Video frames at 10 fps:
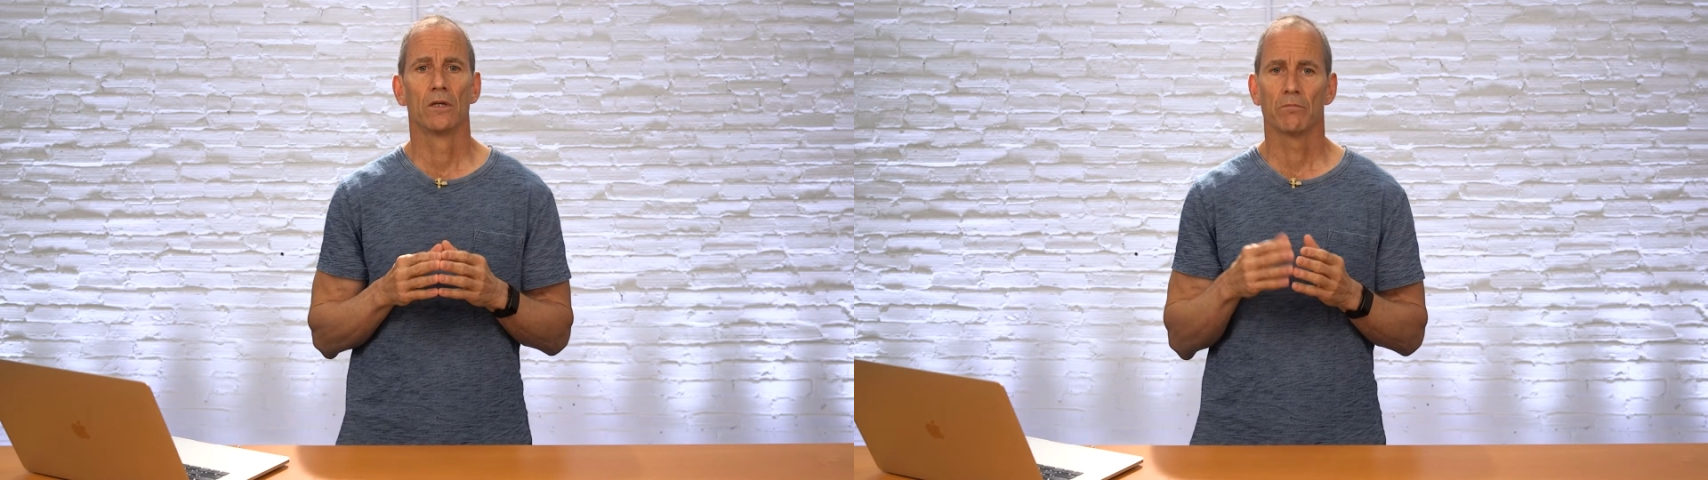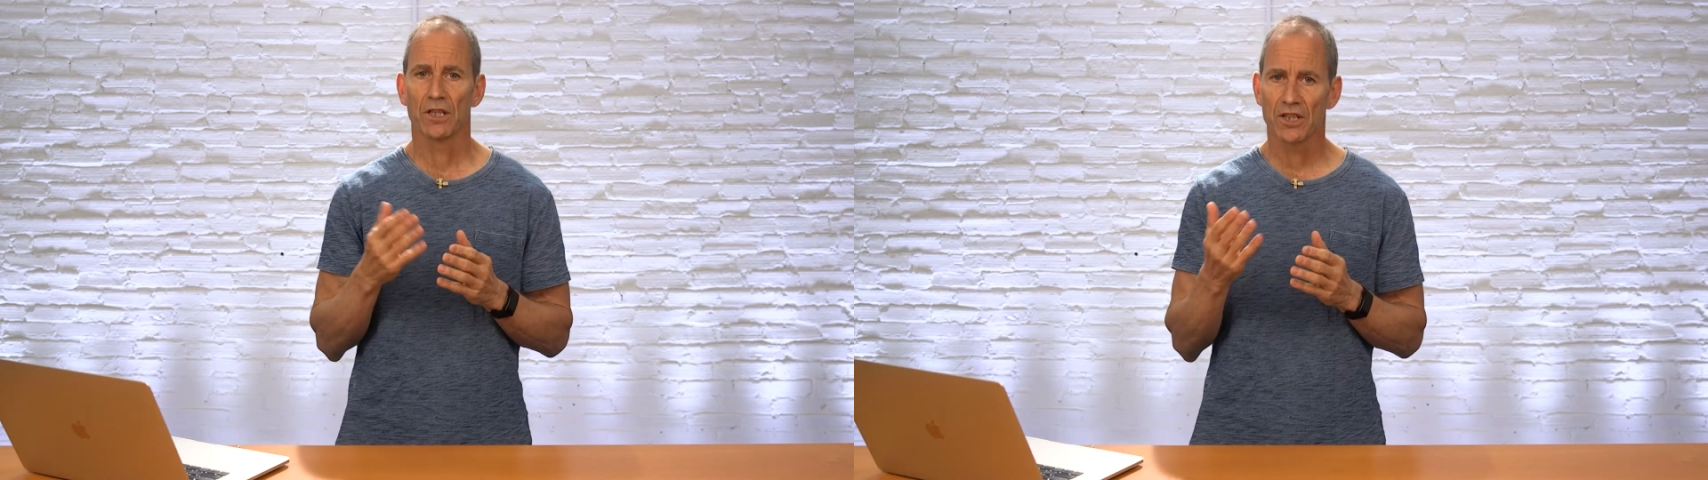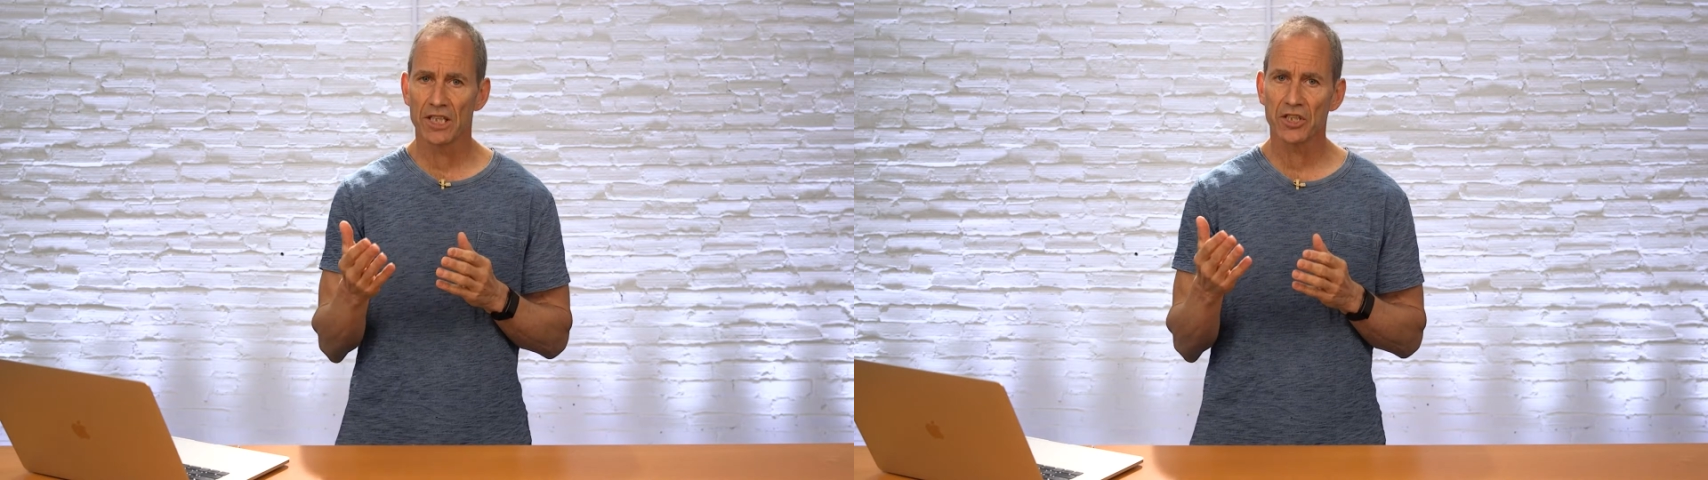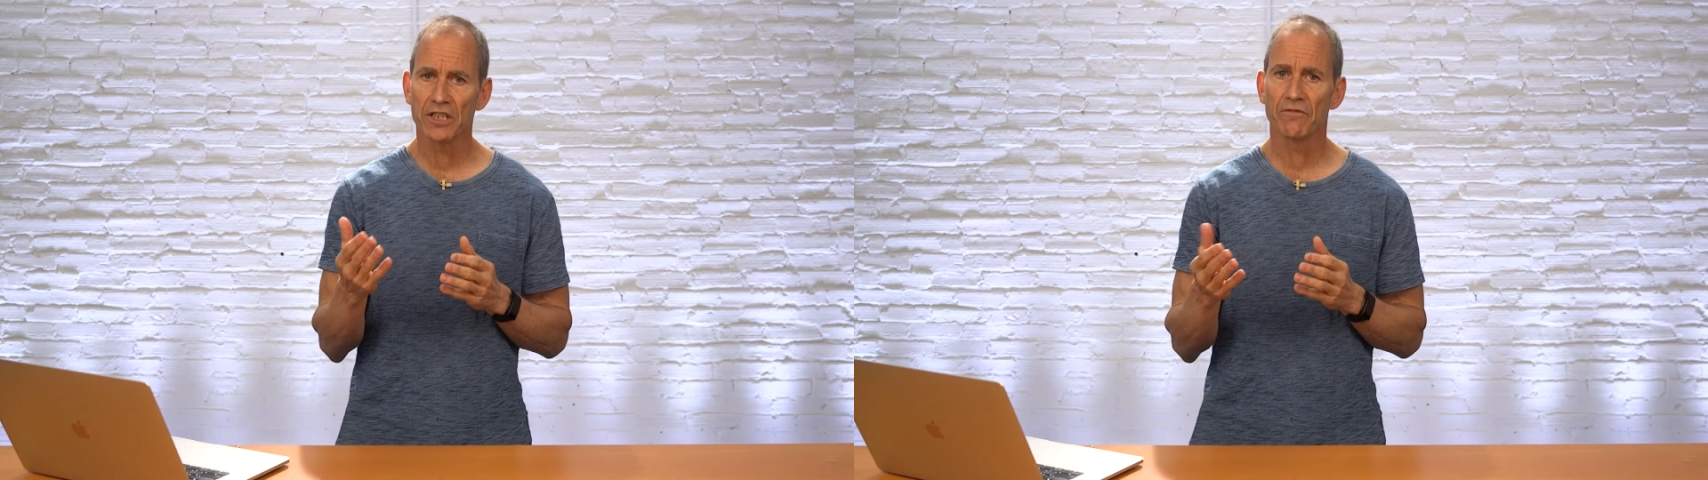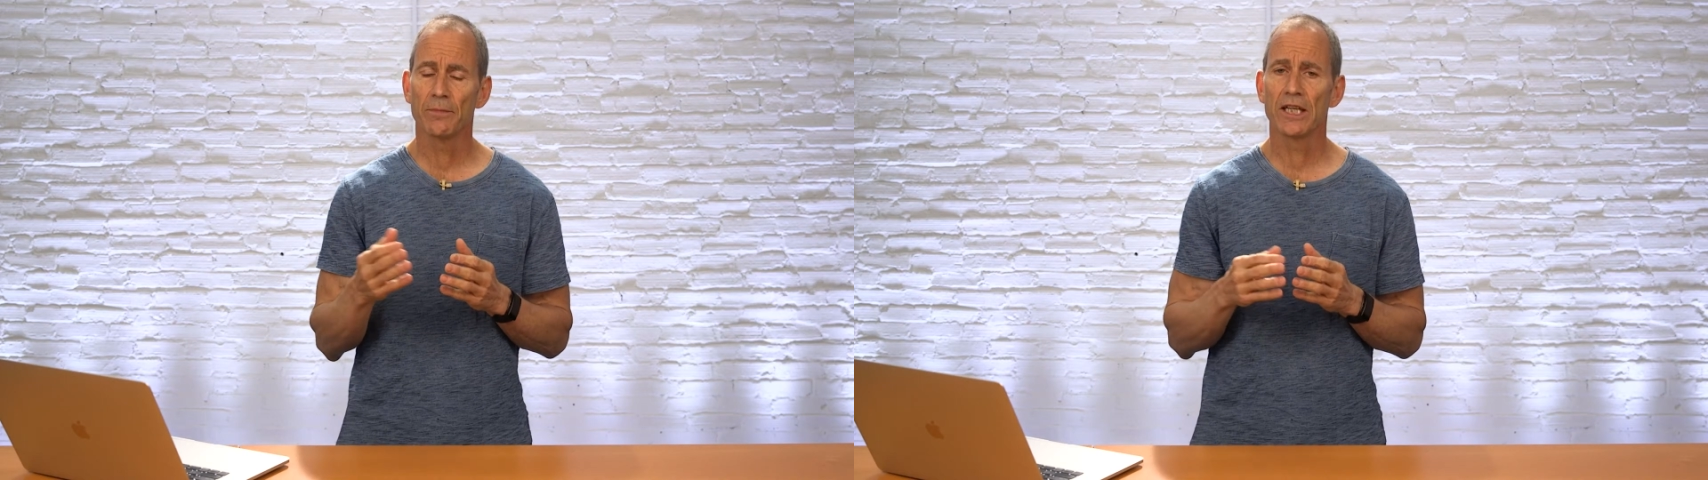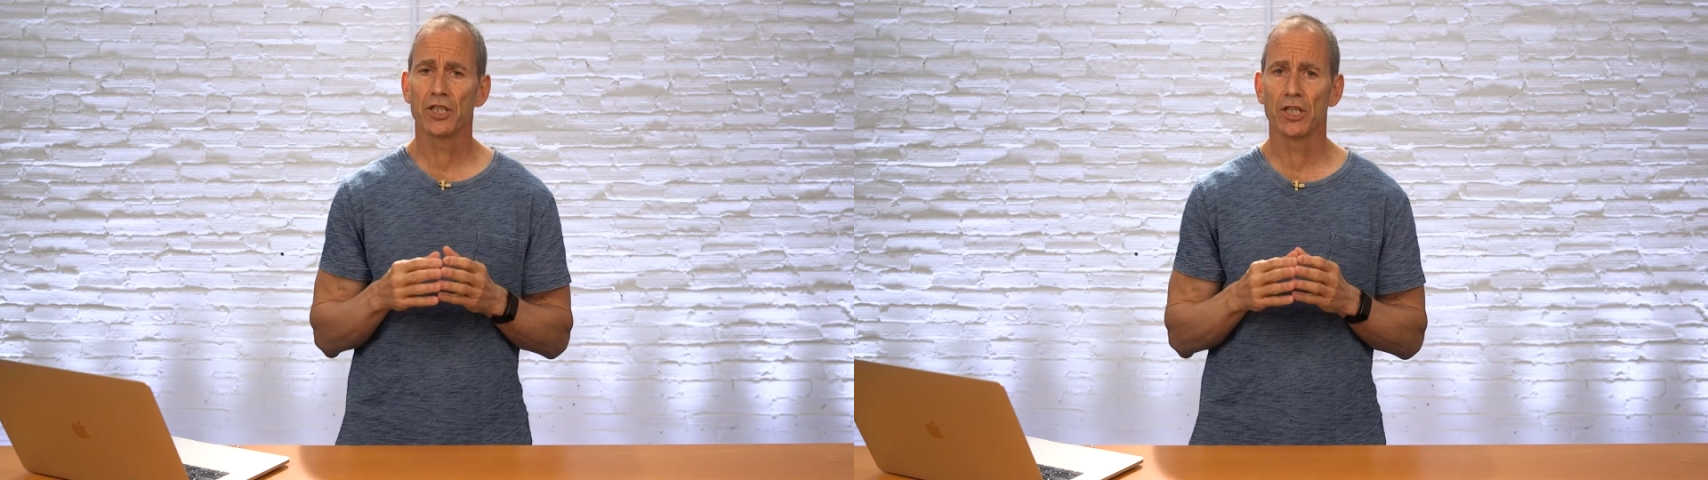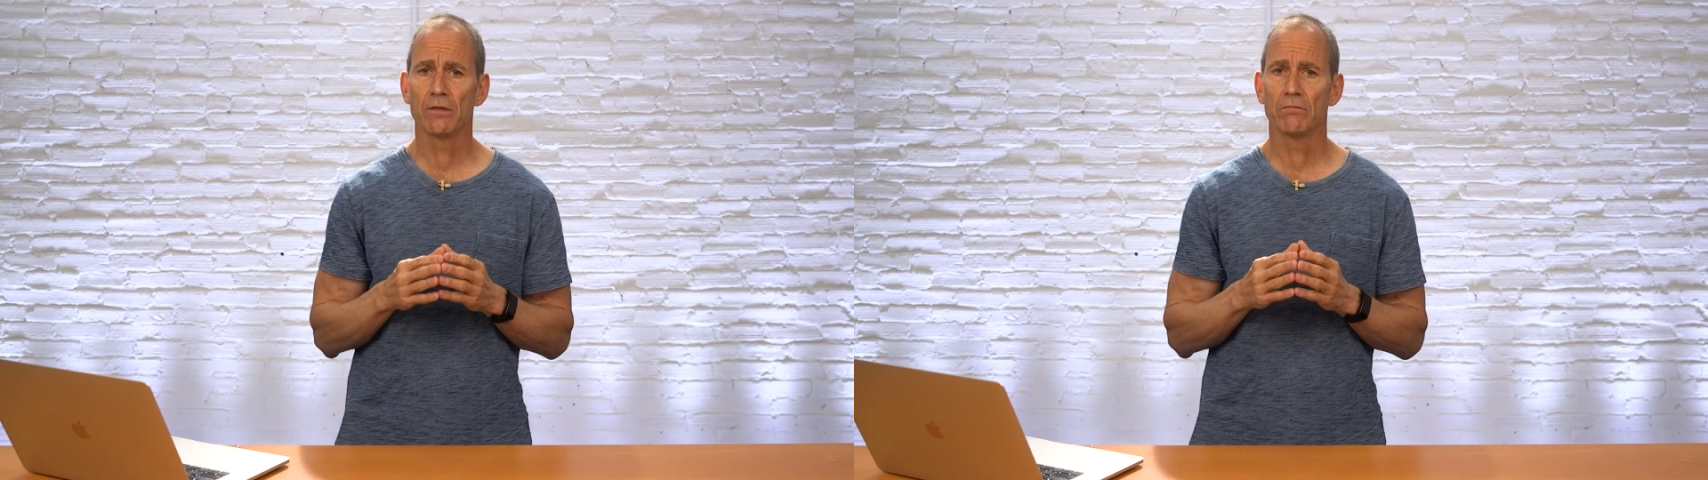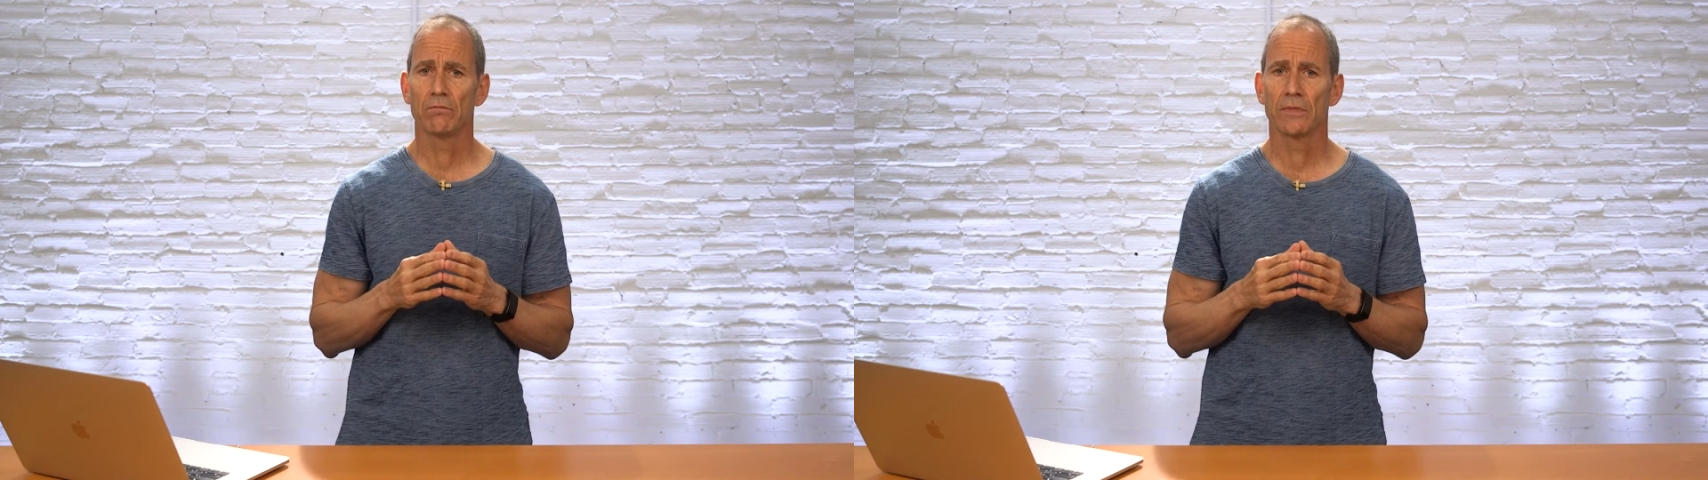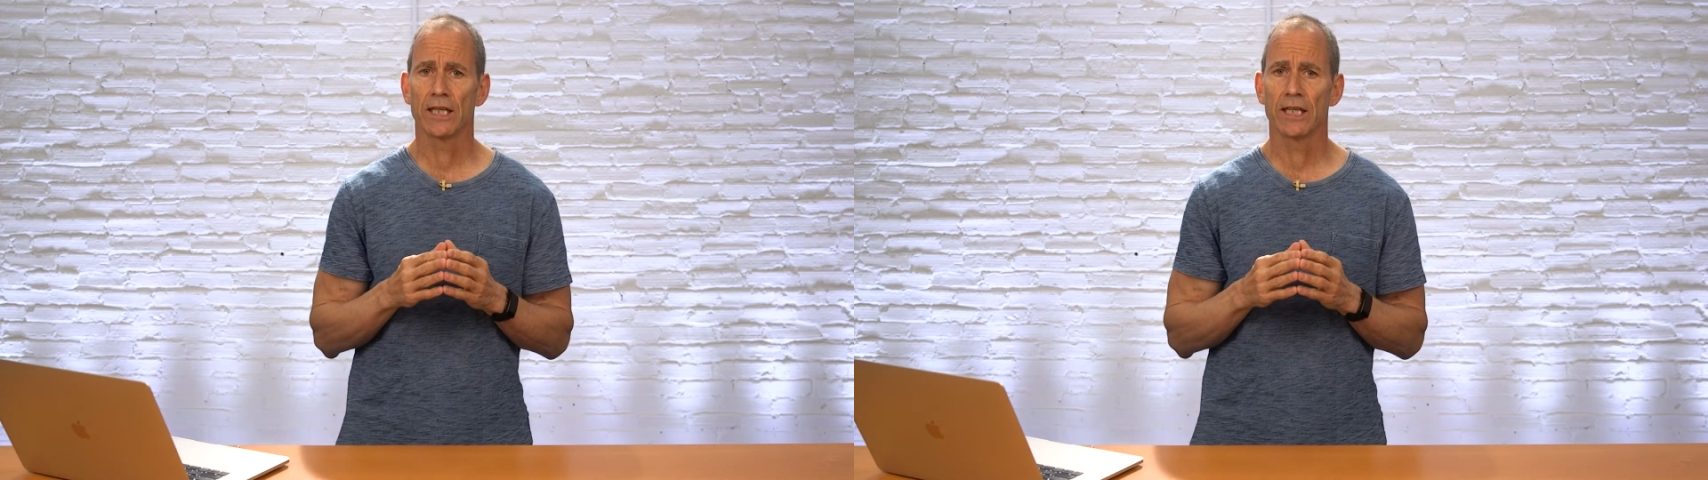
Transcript: But this information